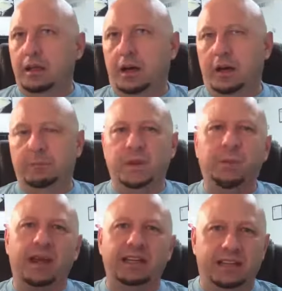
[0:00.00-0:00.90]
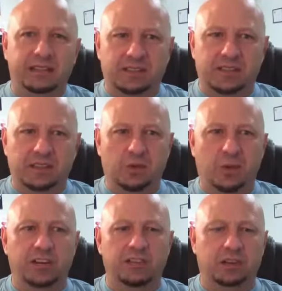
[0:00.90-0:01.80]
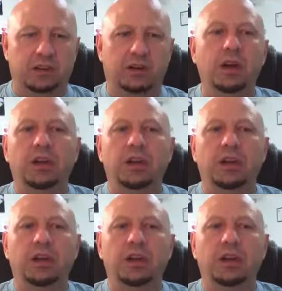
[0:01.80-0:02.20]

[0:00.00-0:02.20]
um, depending on the situation, you know,